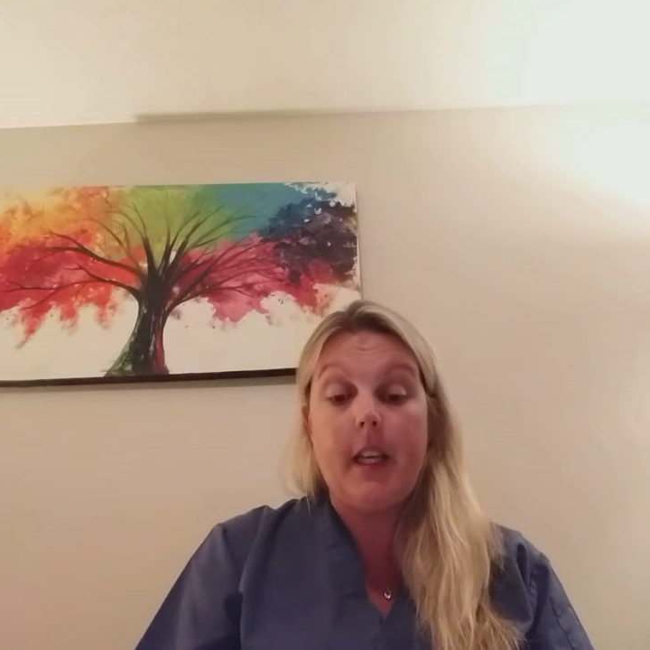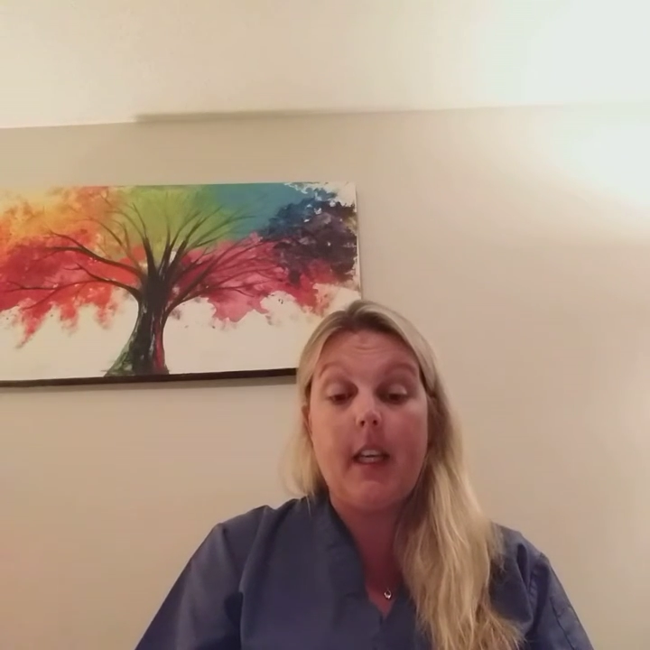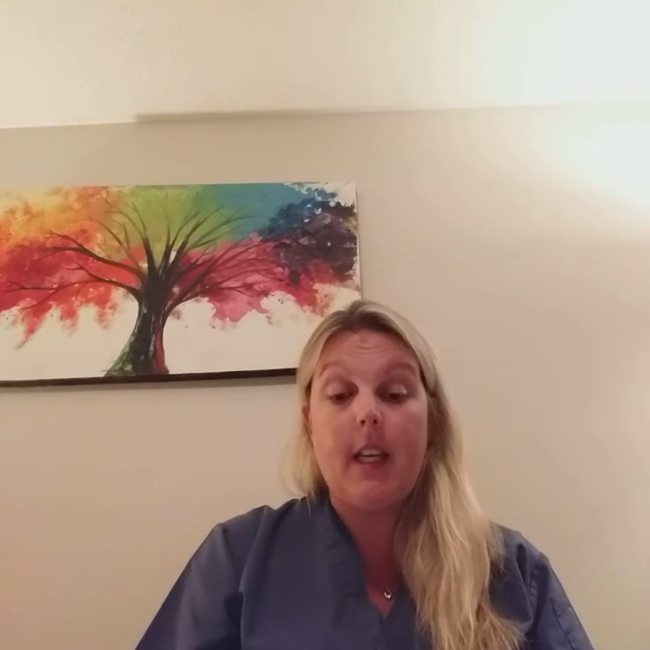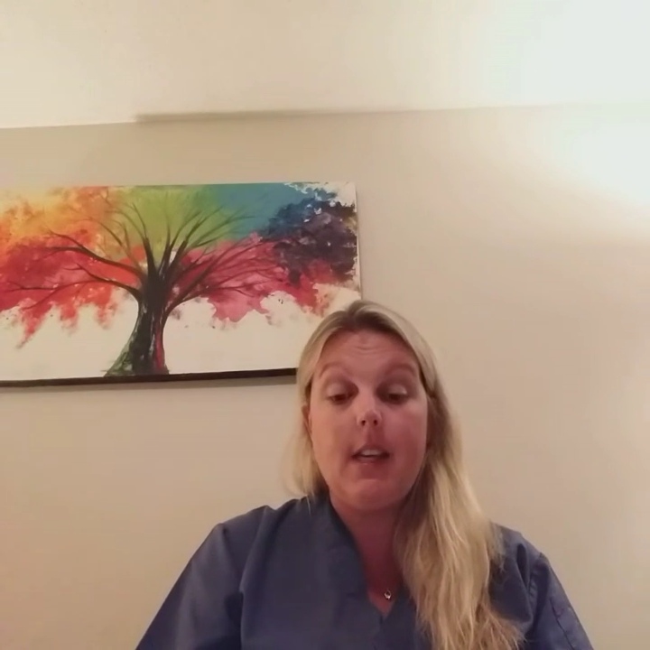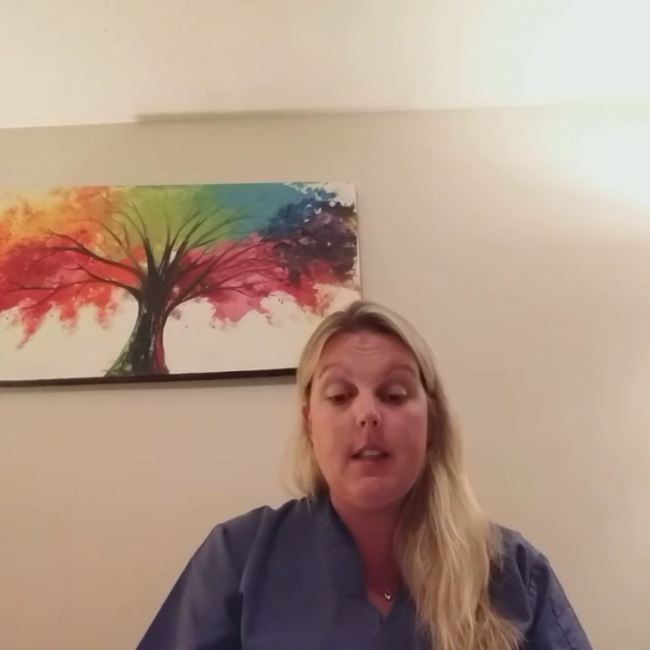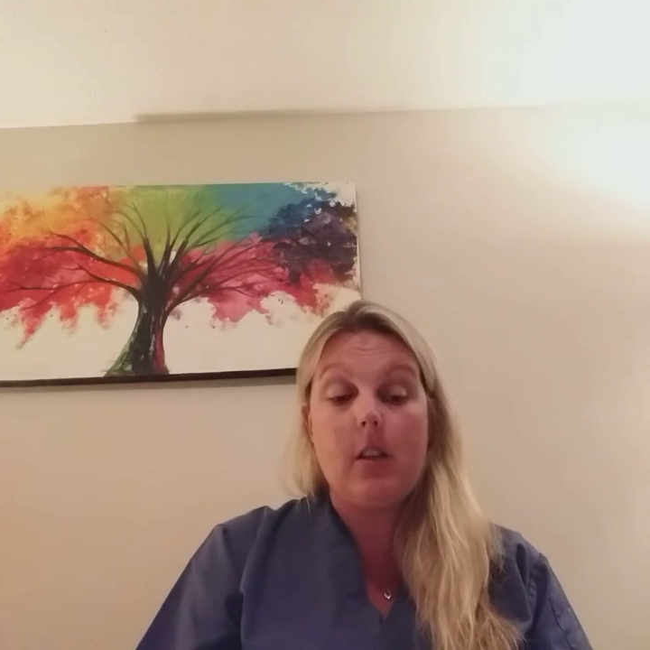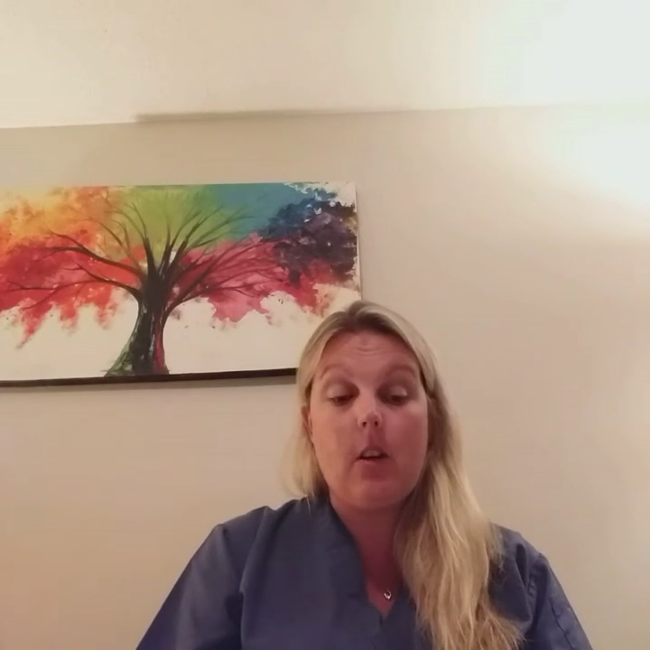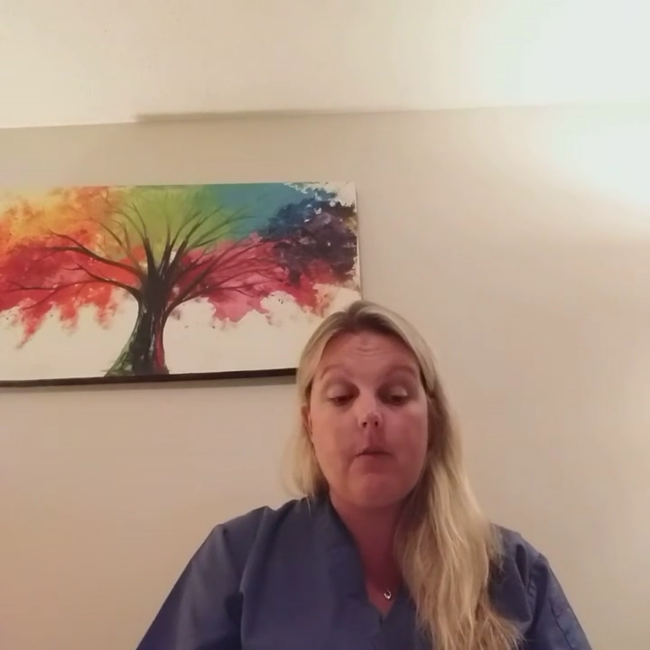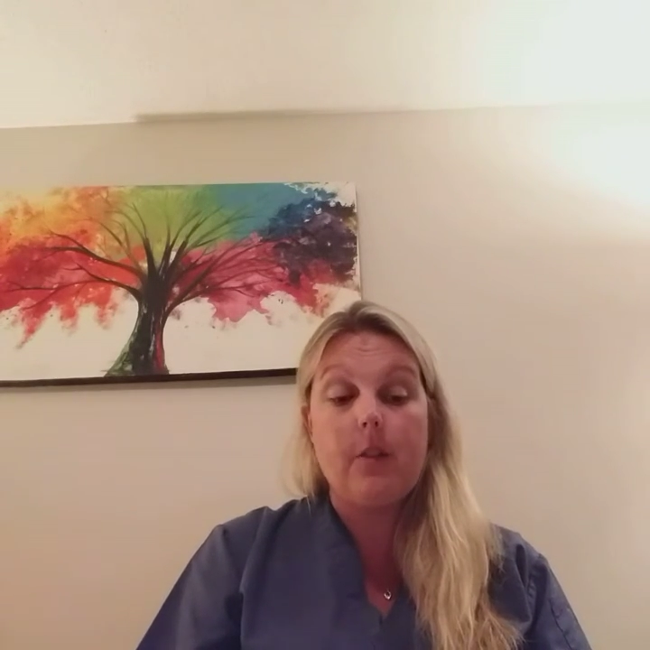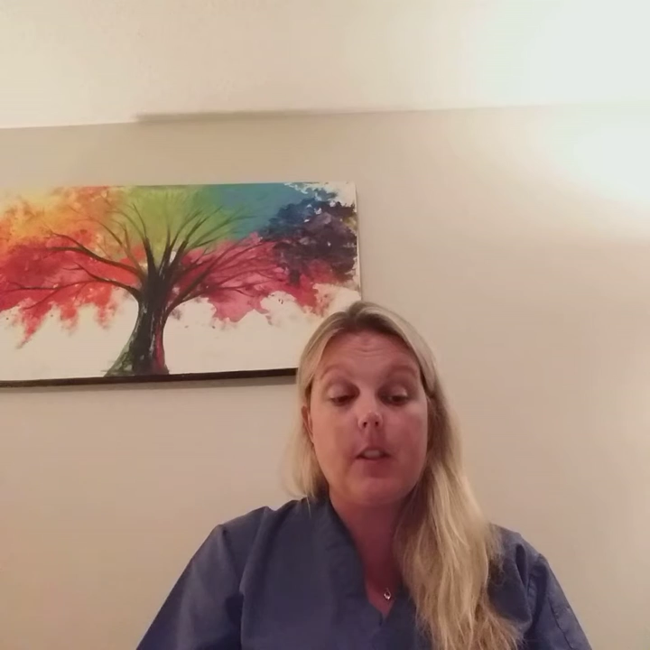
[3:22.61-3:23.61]
and case
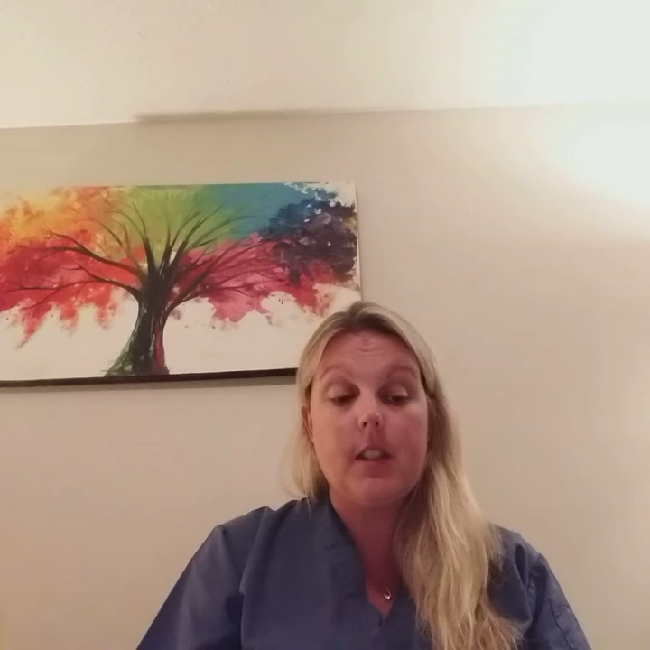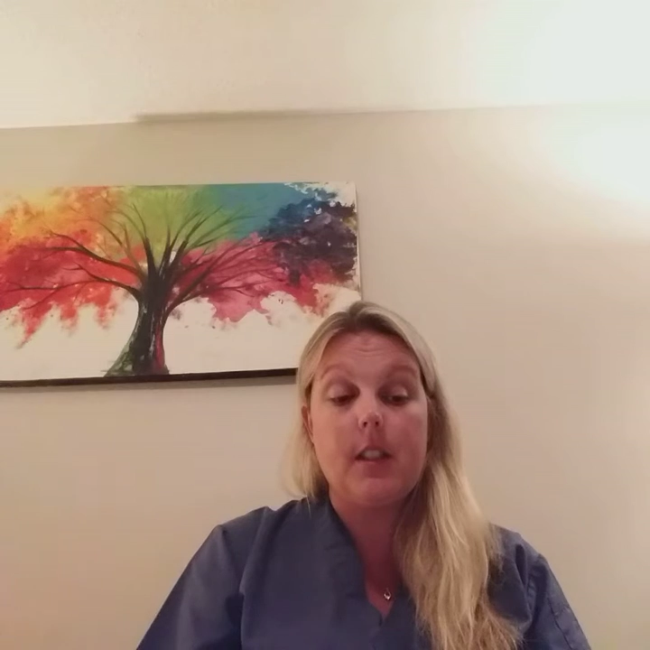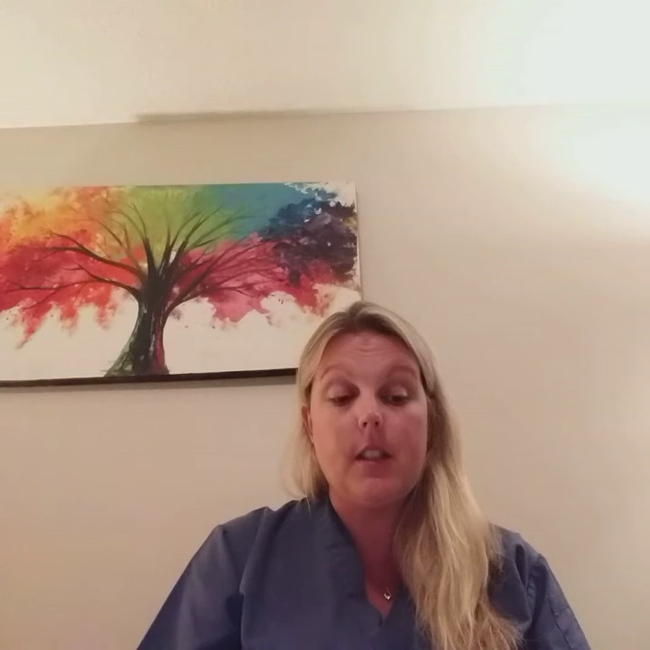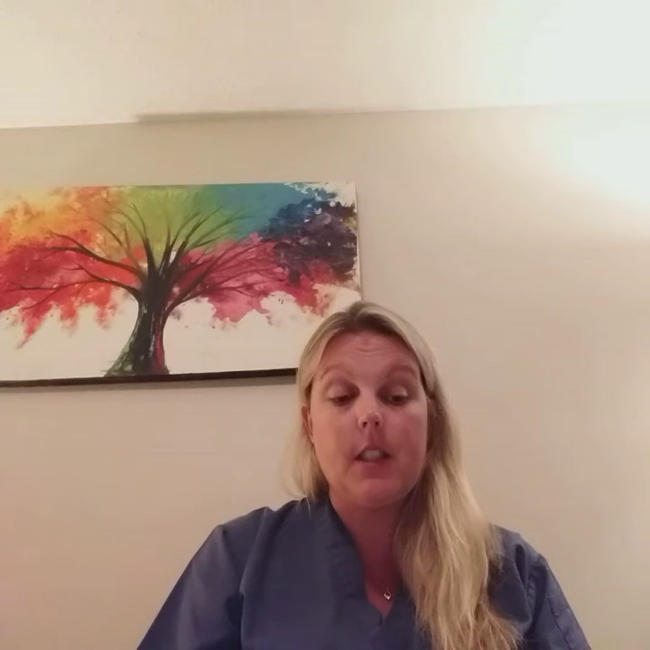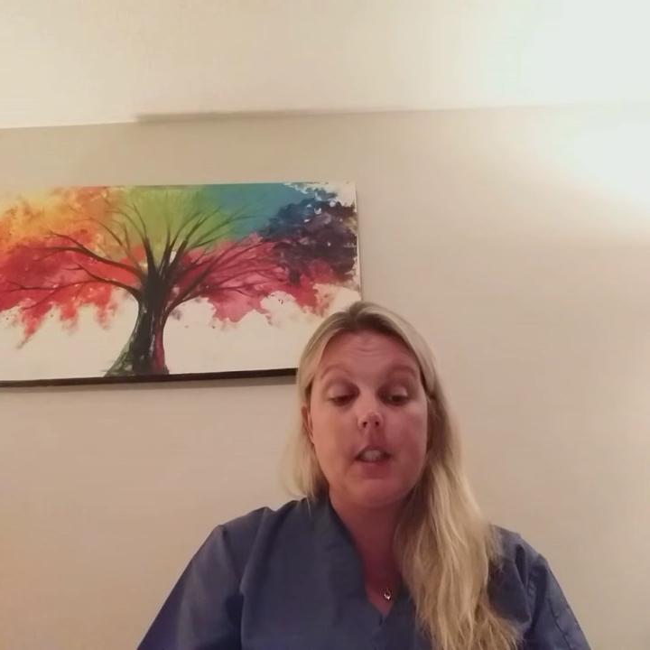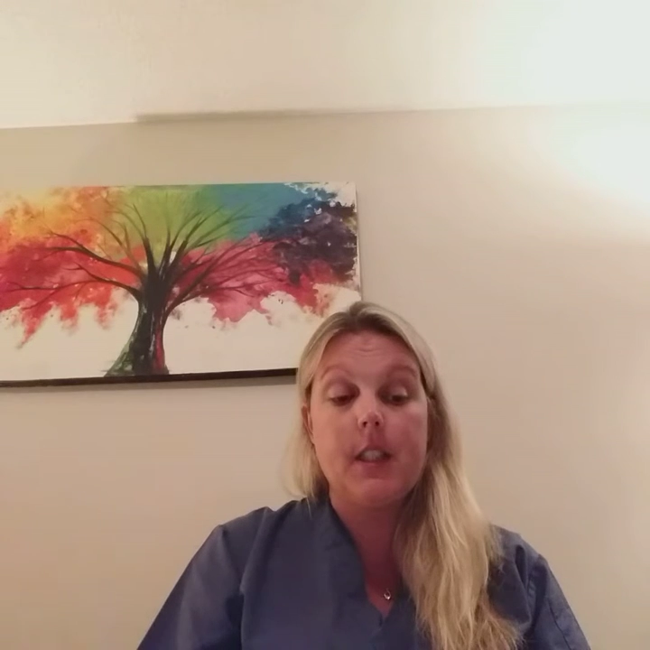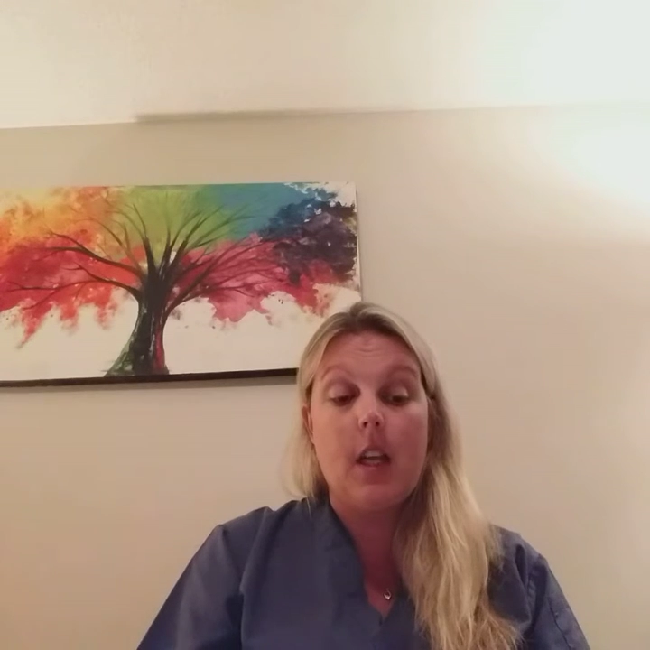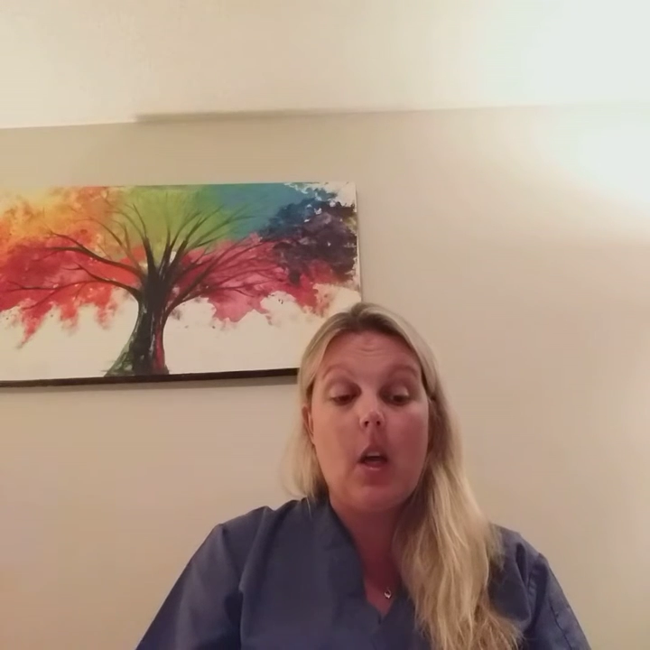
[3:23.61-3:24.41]
conferences